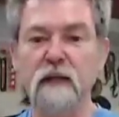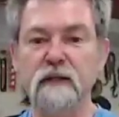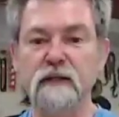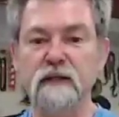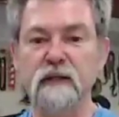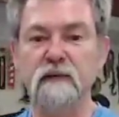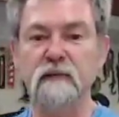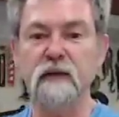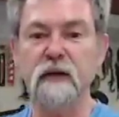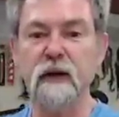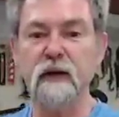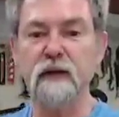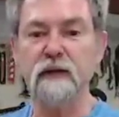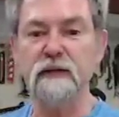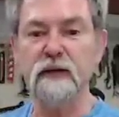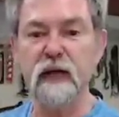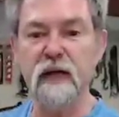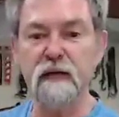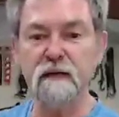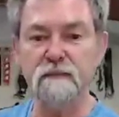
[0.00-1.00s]
Stephen Curry,
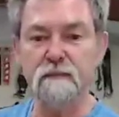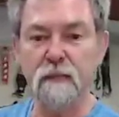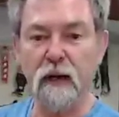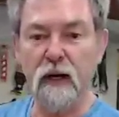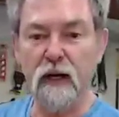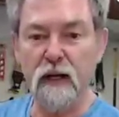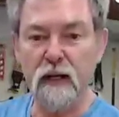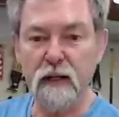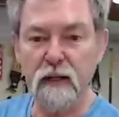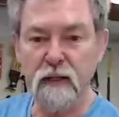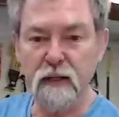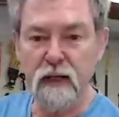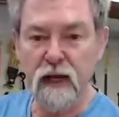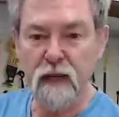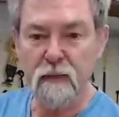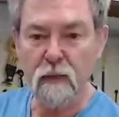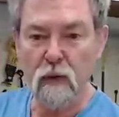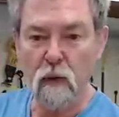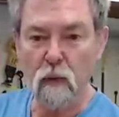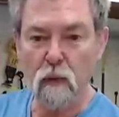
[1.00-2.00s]
Dave, my
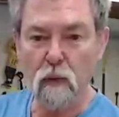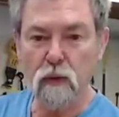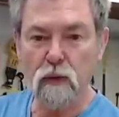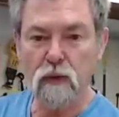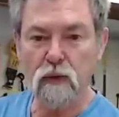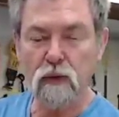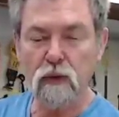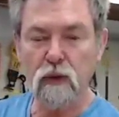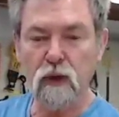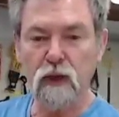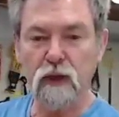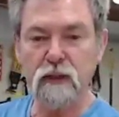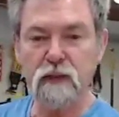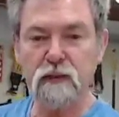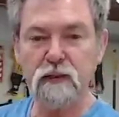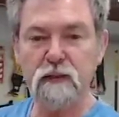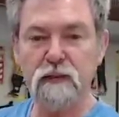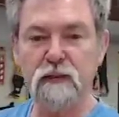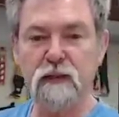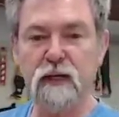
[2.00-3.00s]
neighbor wouldn't
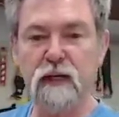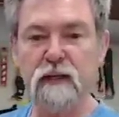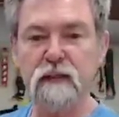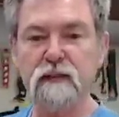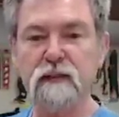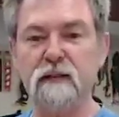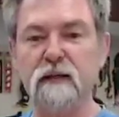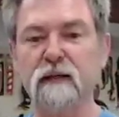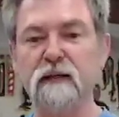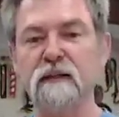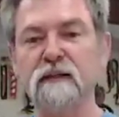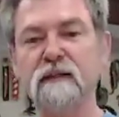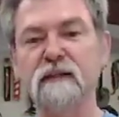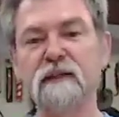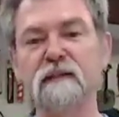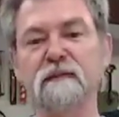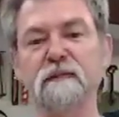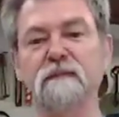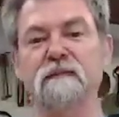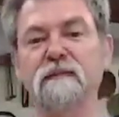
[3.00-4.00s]
like the dust. Ah,
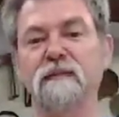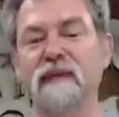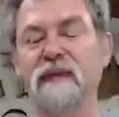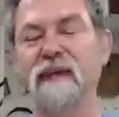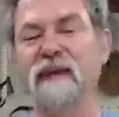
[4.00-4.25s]
Stephen.